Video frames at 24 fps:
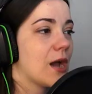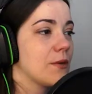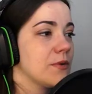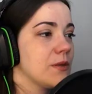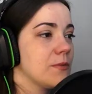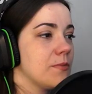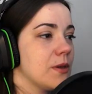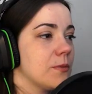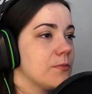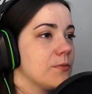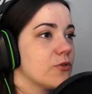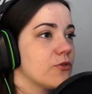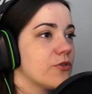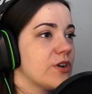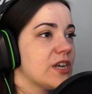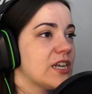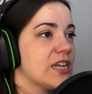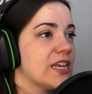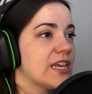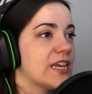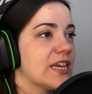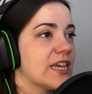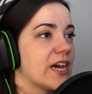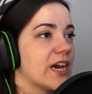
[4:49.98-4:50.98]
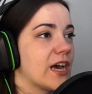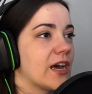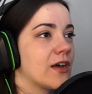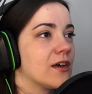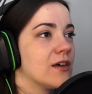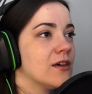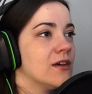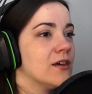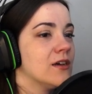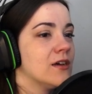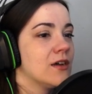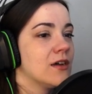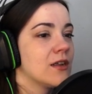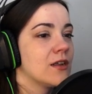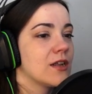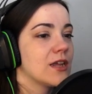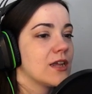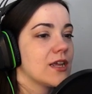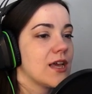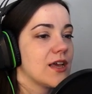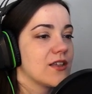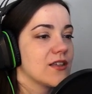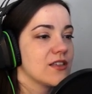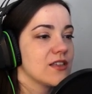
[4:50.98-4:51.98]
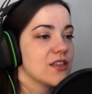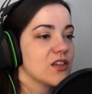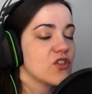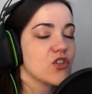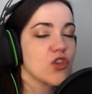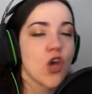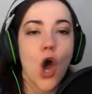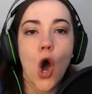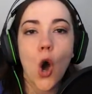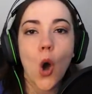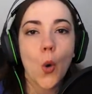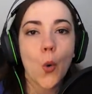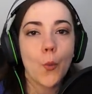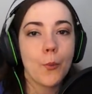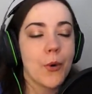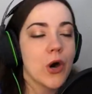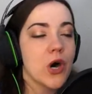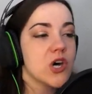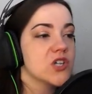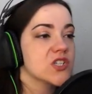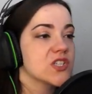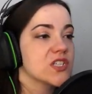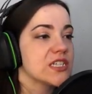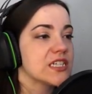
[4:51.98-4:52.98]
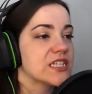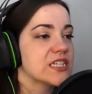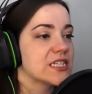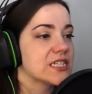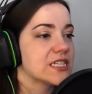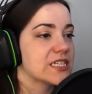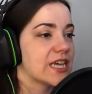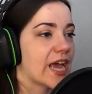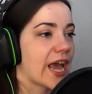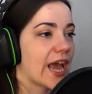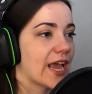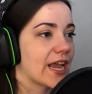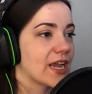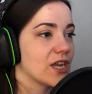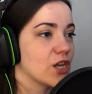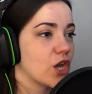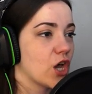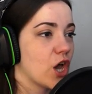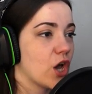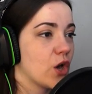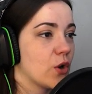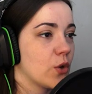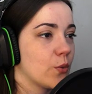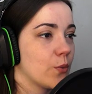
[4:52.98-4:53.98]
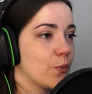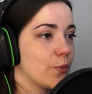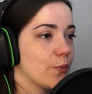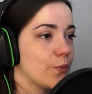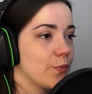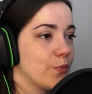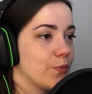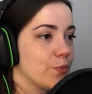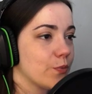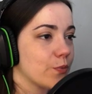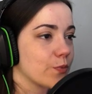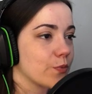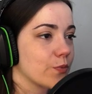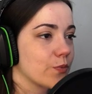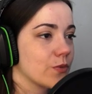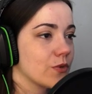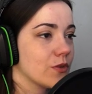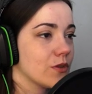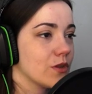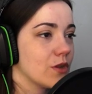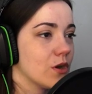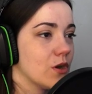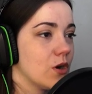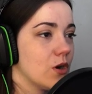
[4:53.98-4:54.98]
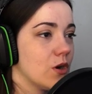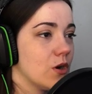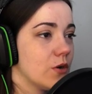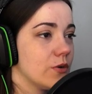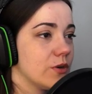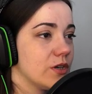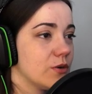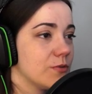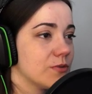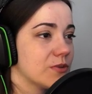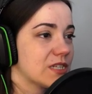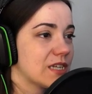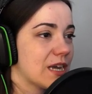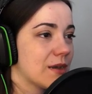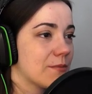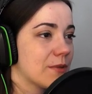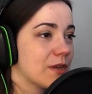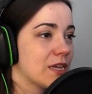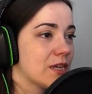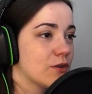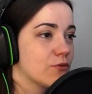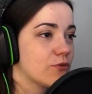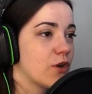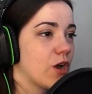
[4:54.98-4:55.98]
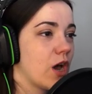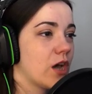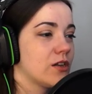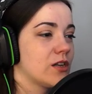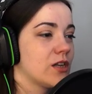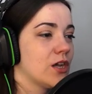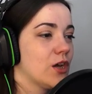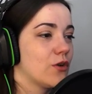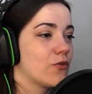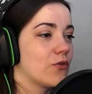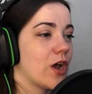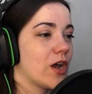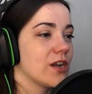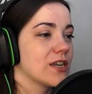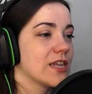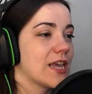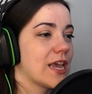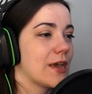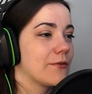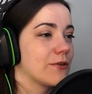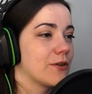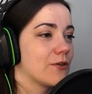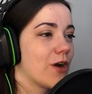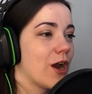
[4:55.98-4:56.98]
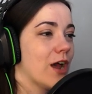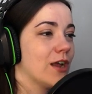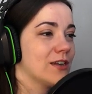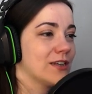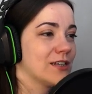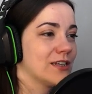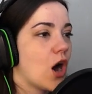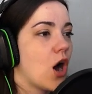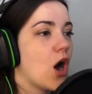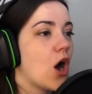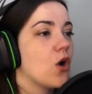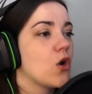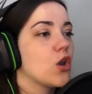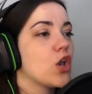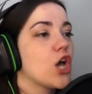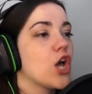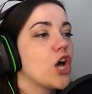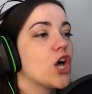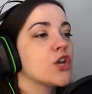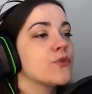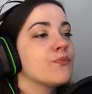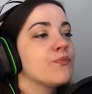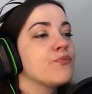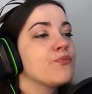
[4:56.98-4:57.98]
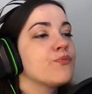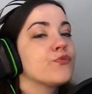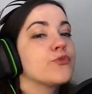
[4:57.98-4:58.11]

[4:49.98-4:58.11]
How many people are in here? I, I think they got the whole posse today. No, Oh, you almost had me. Run, run, Kevin, run. Oh, look